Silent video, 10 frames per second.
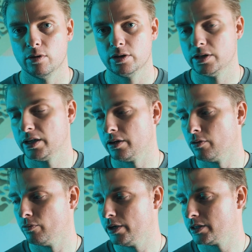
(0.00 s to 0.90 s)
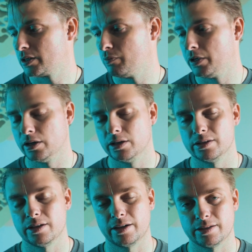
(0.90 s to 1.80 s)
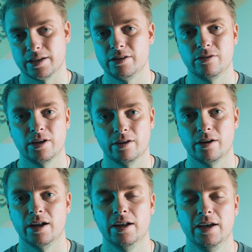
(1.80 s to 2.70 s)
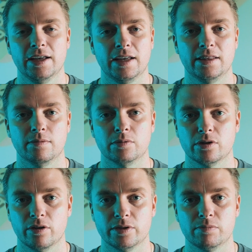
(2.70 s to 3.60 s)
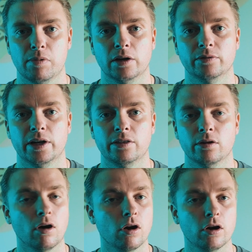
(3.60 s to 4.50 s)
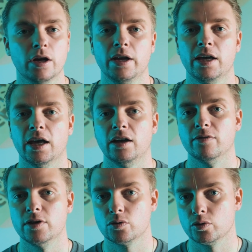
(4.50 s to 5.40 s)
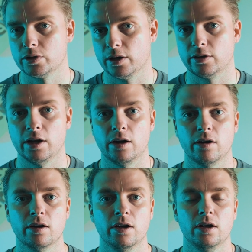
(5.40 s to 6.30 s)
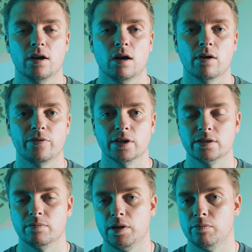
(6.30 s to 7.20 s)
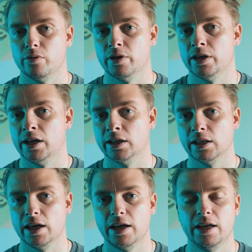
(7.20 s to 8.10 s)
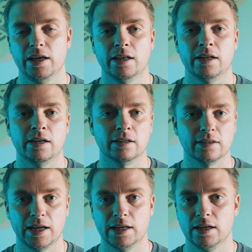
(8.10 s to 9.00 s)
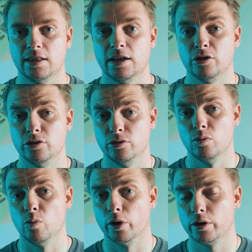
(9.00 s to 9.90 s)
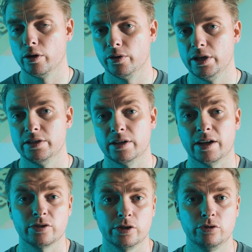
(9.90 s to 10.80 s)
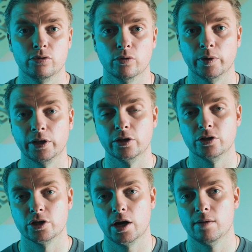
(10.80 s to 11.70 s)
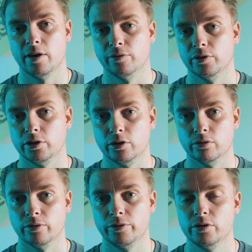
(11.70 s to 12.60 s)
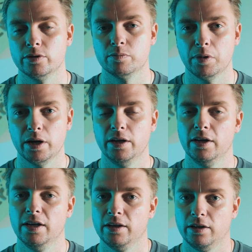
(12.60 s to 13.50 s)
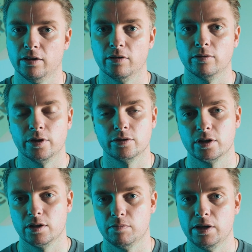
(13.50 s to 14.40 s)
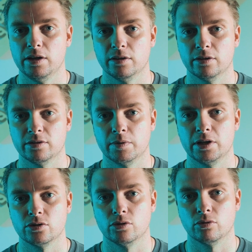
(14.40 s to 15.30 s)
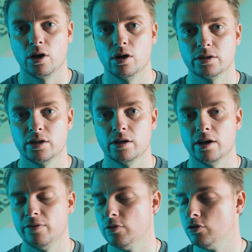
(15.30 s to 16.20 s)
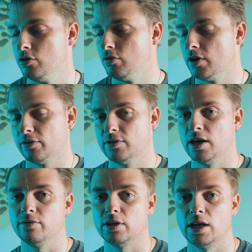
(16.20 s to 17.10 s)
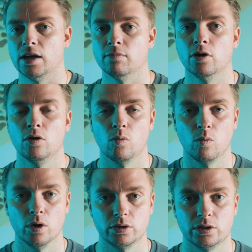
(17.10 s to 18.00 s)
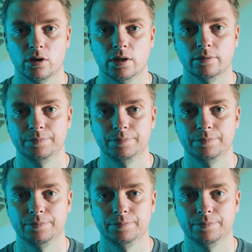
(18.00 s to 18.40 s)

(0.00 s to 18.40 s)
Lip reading: you are taking a risk because like I said, you cannot get them serviced by Red. There are individuals out there, I found some people in LA and in Atlanta that do work on these and actually do a really good job, have really good reviews, but you know, there's going to be some additional costs there if you do have to have the camera worked on.